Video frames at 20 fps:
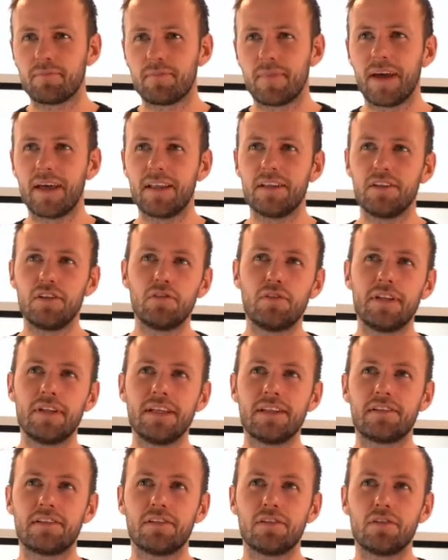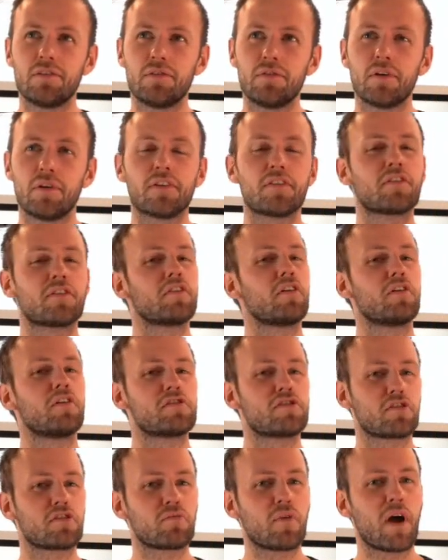and you need to
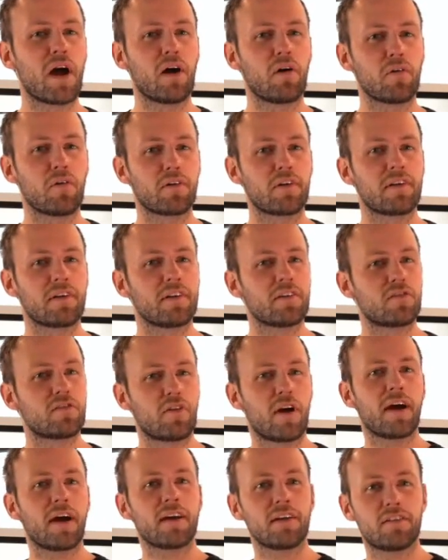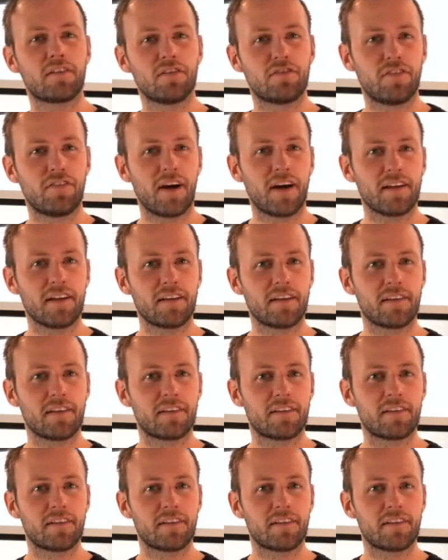search around trying to find it.